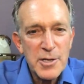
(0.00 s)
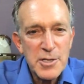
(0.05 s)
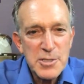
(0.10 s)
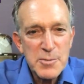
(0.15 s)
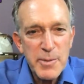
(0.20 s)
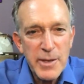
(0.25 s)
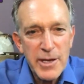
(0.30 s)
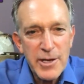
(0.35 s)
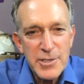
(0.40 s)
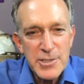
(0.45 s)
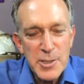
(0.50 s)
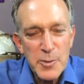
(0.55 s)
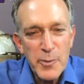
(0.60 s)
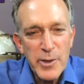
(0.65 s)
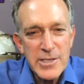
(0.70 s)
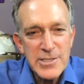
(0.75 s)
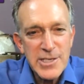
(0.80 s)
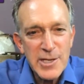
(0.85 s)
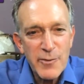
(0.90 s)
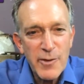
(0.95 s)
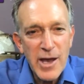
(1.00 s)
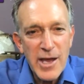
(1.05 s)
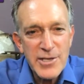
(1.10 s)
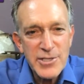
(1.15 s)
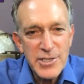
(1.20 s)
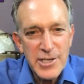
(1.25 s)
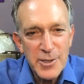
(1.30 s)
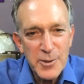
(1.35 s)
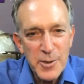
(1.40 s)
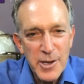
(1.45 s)
your speakers on Wednesday,
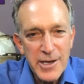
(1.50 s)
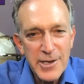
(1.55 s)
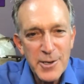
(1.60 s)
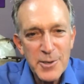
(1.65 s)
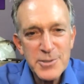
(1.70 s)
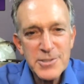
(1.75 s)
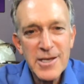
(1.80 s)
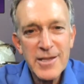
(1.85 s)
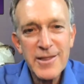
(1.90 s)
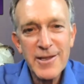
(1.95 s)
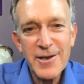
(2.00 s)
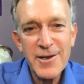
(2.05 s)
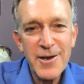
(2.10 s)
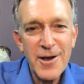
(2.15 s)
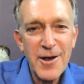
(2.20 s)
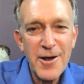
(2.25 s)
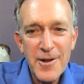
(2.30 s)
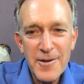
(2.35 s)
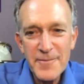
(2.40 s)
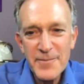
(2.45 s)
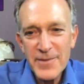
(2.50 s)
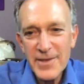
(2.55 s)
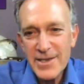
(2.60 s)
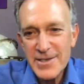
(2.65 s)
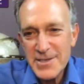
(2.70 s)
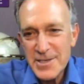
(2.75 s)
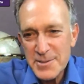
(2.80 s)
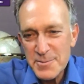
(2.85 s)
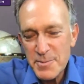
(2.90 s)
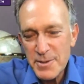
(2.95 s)
Rajan, who I know is on the call
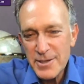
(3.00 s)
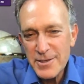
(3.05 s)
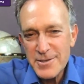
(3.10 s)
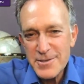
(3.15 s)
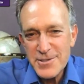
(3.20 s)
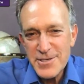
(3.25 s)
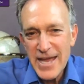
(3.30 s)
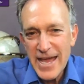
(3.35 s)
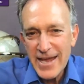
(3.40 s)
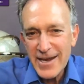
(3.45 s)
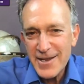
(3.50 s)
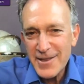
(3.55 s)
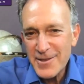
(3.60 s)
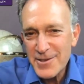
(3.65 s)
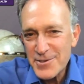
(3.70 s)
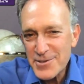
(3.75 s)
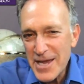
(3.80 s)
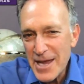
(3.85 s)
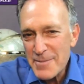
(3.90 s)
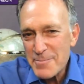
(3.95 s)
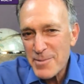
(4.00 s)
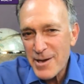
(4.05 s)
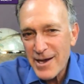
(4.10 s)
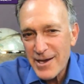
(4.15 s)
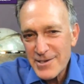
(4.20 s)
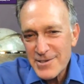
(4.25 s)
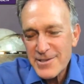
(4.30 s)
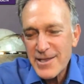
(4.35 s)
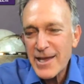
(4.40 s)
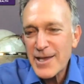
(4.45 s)
because he's been chatting in the chat
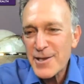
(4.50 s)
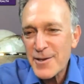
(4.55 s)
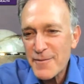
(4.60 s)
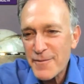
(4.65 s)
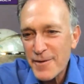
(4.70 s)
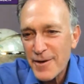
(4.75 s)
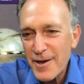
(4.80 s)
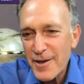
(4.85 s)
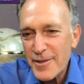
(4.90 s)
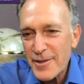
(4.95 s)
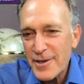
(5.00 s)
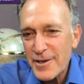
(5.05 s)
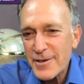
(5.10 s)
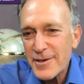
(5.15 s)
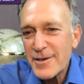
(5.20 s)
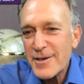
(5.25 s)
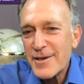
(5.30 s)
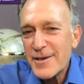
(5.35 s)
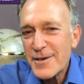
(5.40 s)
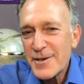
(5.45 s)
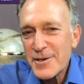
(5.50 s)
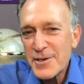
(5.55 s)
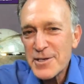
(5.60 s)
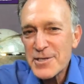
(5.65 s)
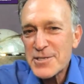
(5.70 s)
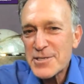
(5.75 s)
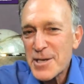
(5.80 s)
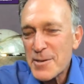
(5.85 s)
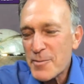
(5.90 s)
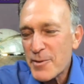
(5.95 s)
box. Thank you for all the
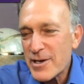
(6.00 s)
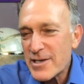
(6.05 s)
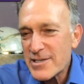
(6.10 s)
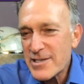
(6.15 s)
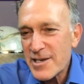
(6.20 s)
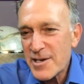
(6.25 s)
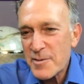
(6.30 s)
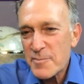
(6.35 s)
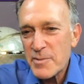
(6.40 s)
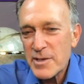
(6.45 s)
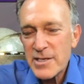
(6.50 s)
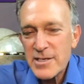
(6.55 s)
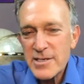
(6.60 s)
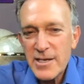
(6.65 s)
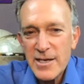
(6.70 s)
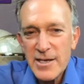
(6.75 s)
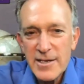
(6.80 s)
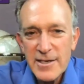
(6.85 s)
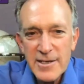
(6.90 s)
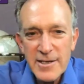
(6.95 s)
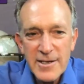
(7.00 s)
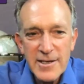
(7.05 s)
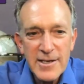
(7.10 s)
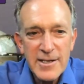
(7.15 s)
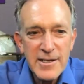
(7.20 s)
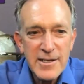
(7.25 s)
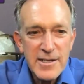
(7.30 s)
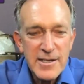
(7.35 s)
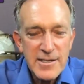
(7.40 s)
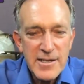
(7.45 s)
good summaries here, but uh,
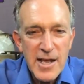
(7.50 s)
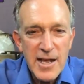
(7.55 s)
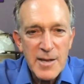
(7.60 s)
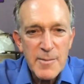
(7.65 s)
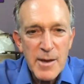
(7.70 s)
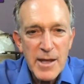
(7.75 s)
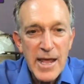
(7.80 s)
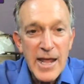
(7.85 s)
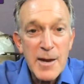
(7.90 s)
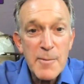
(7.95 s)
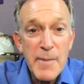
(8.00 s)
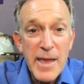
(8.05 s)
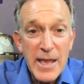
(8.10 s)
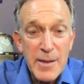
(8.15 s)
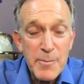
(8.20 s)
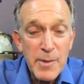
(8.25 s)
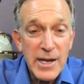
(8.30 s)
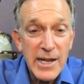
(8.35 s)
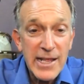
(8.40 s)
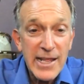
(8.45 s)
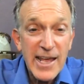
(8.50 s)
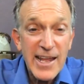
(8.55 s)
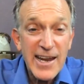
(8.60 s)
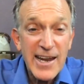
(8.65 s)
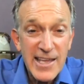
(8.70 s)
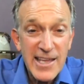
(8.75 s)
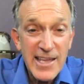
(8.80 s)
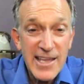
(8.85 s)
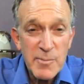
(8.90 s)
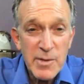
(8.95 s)
to talk about how to make money and how
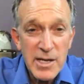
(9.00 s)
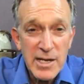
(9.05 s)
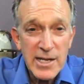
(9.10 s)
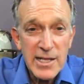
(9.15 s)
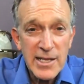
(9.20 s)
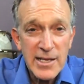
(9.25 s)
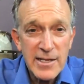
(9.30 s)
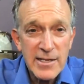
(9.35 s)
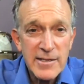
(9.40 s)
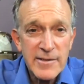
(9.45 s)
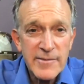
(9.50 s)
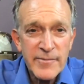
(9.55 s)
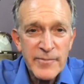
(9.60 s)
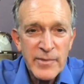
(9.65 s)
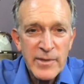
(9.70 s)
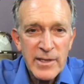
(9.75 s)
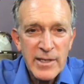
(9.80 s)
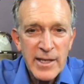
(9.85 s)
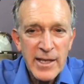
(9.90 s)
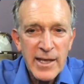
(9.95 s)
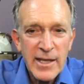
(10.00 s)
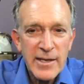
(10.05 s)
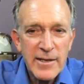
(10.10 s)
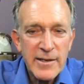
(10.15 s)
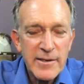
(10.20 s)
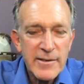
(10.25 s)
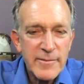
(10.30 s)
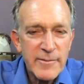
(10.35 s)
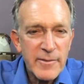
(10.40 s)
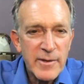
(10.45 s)
to keep money, and and